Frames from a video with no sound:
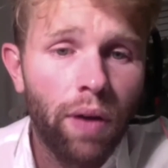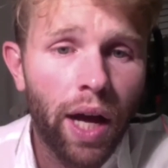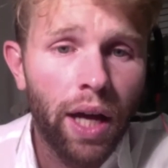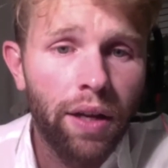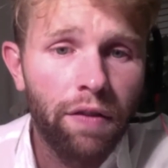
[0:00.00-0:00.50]

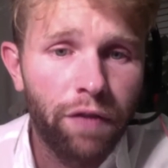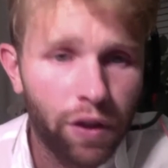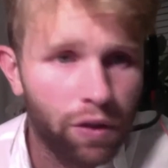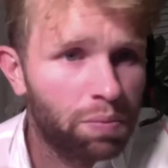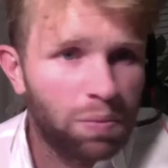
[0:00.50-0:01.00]
and it
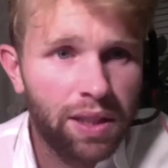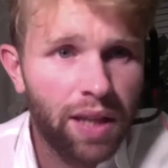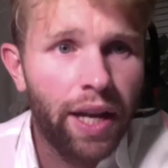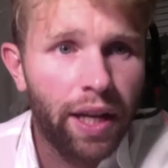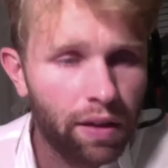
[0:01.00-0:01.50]
feels
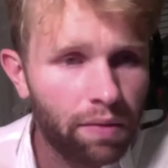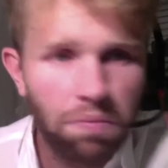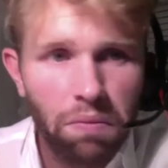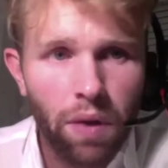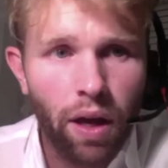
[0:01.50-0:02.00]
exciting,
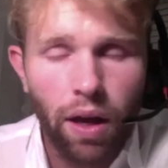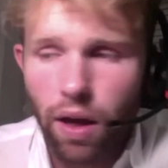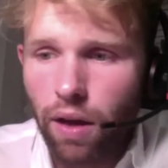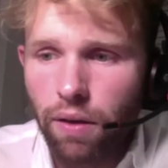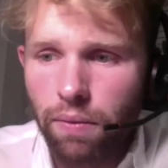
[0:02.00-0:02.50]

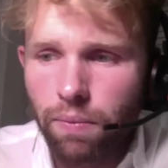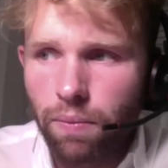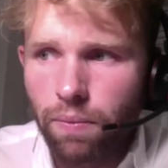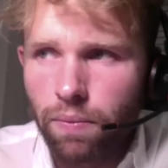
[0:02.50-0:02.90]
and